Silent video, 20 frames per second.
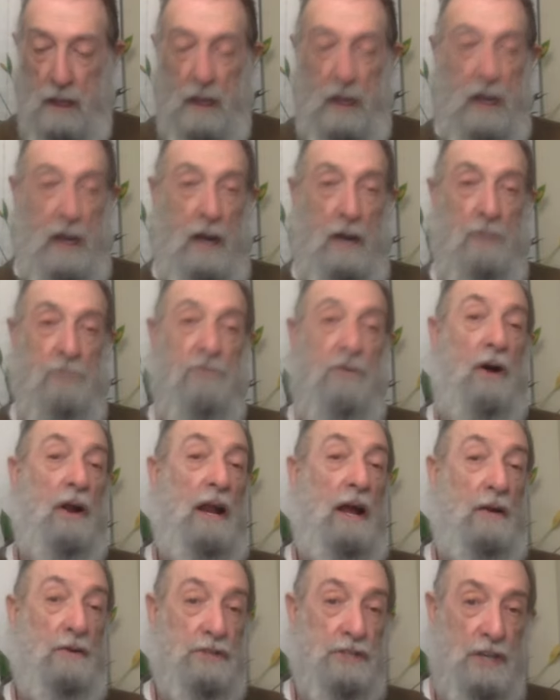uh,
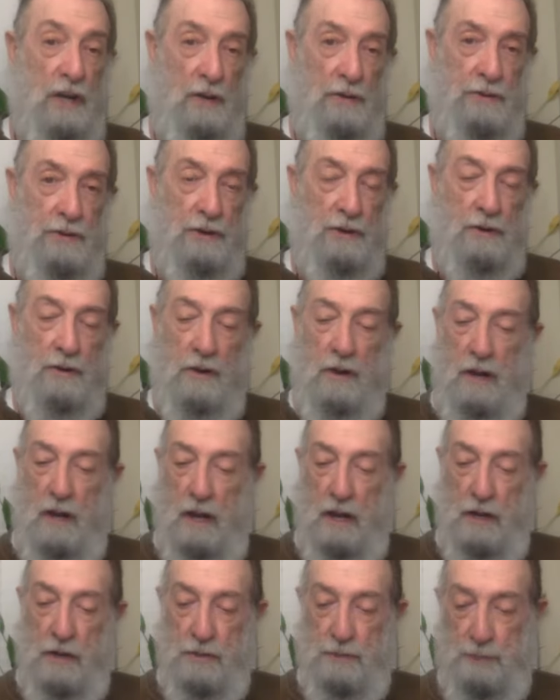fallout shelter,
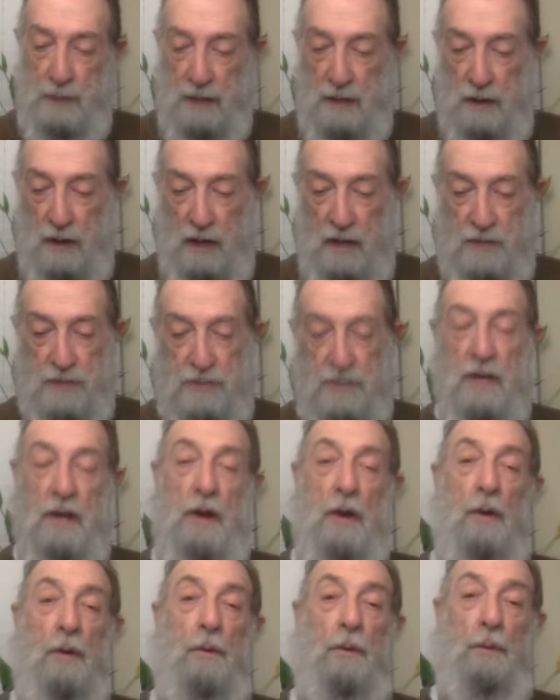because
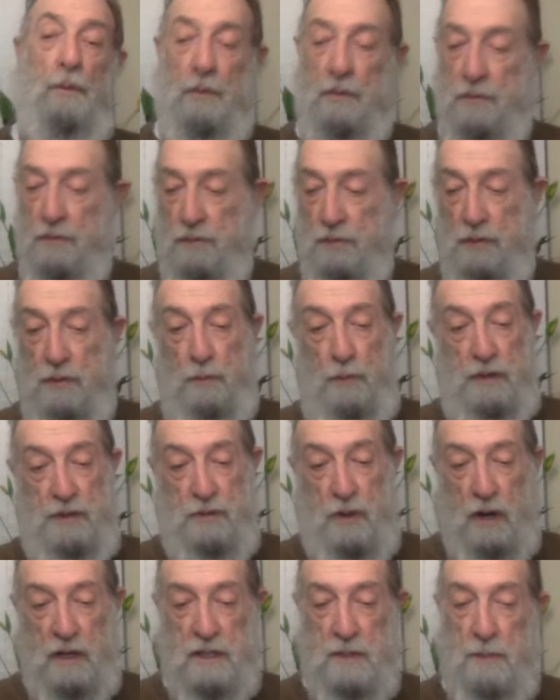we
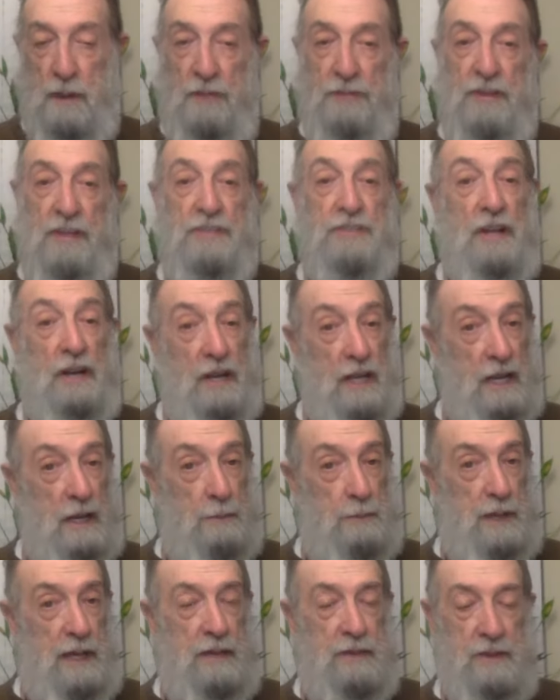talked about this a
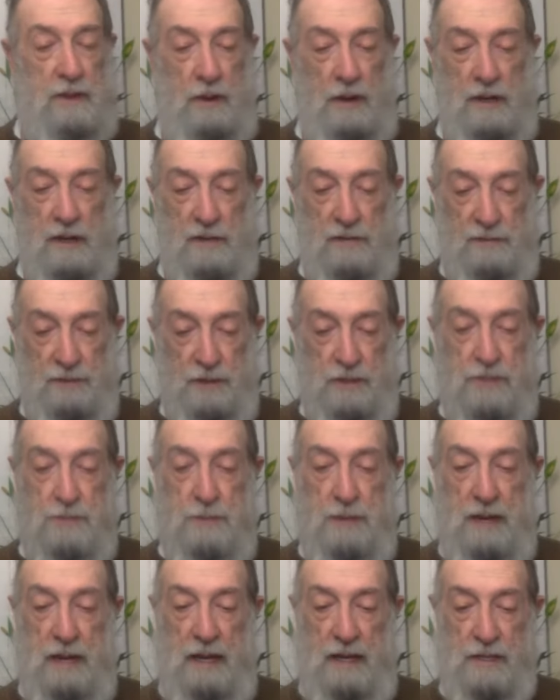little bit during the first
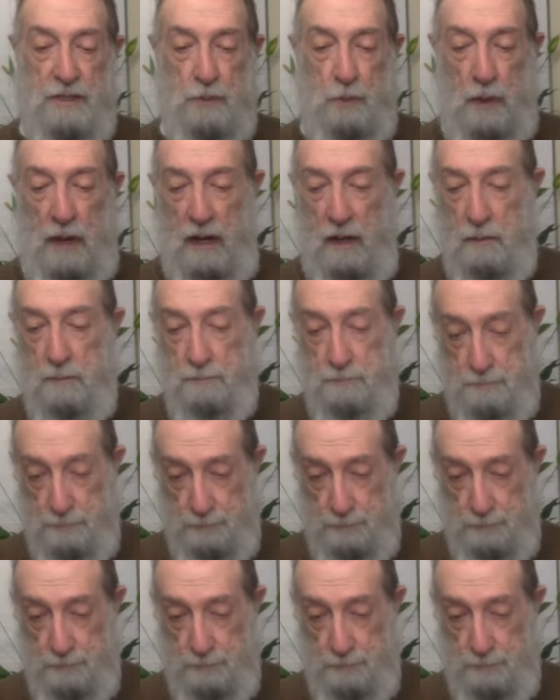meeting as well.